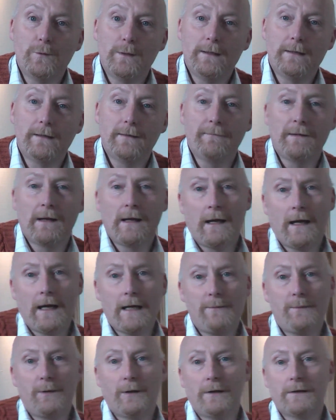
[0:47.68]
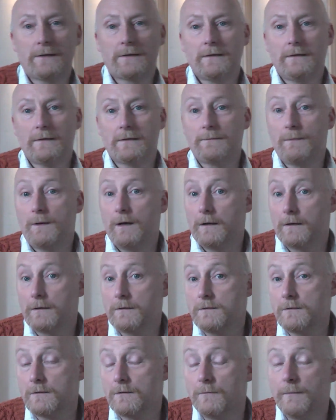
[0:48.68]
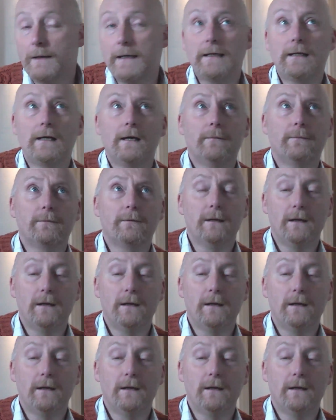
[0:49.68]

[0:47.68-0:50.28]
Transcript: with a person's biological makeup,